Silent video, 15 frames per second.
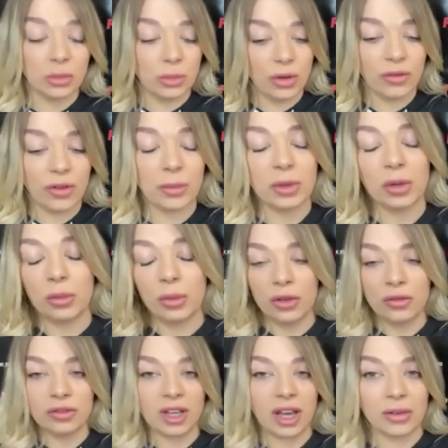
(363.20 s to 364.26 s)
you'll move up, you'll
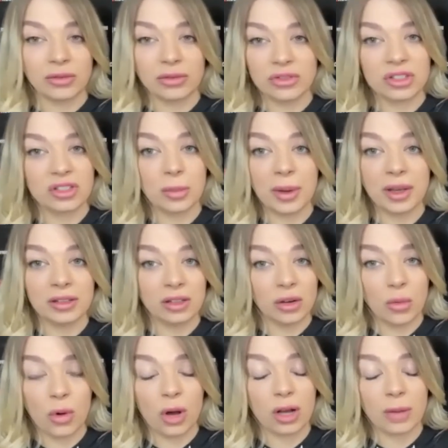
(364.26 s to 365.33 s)
move down, just depending
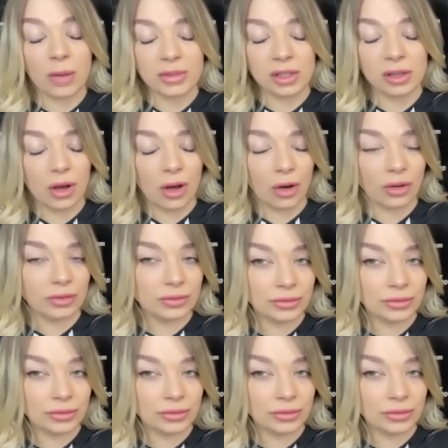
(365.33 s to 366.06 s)
on what comes along?